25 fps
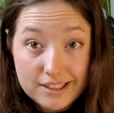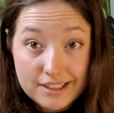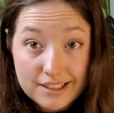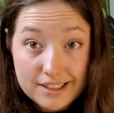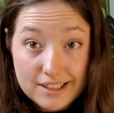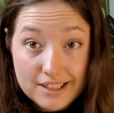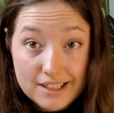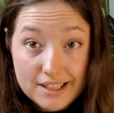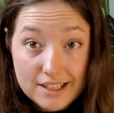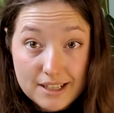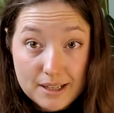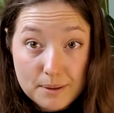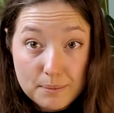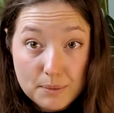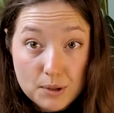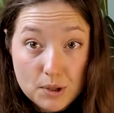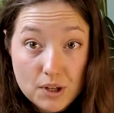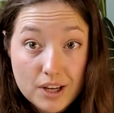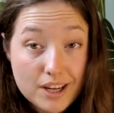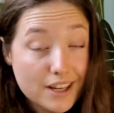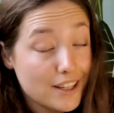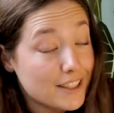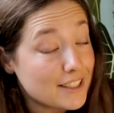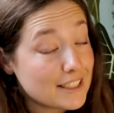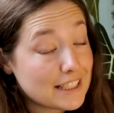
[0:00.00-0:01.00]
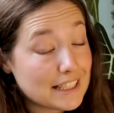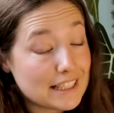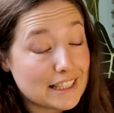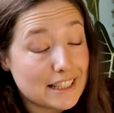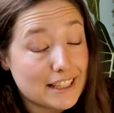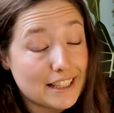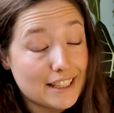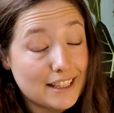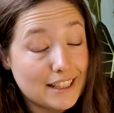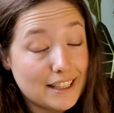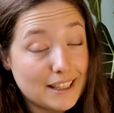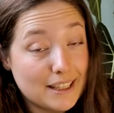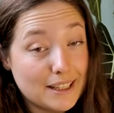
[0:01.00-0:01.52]
is time to cut and
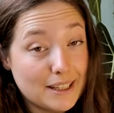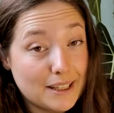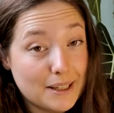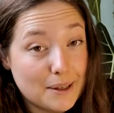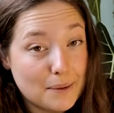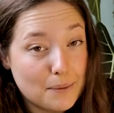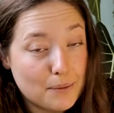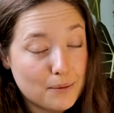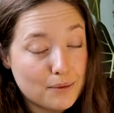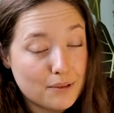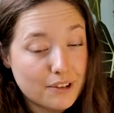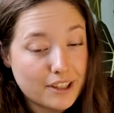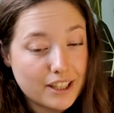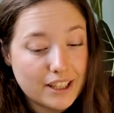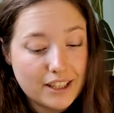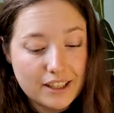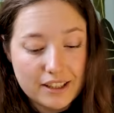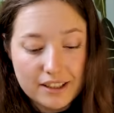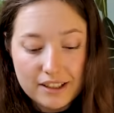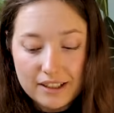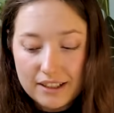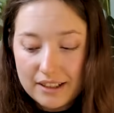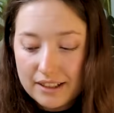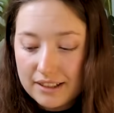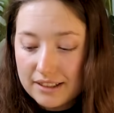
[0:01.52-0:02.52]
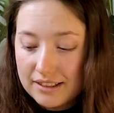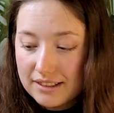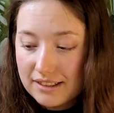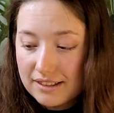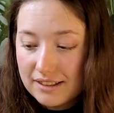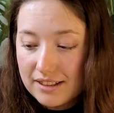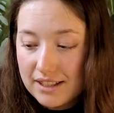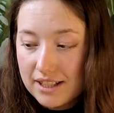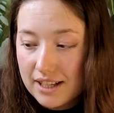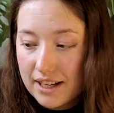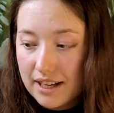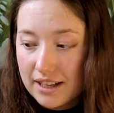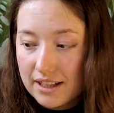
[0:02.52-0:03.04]
I'm freaking
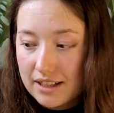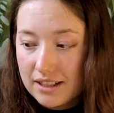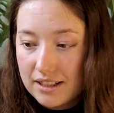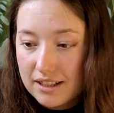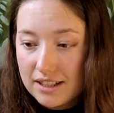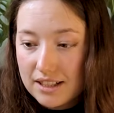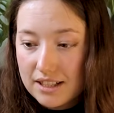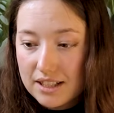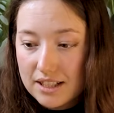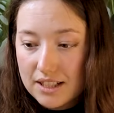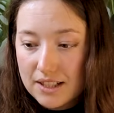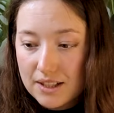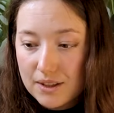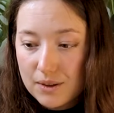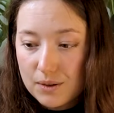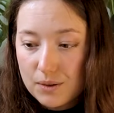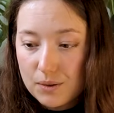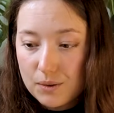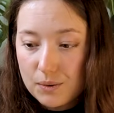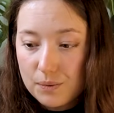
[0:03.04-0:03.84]
scared. So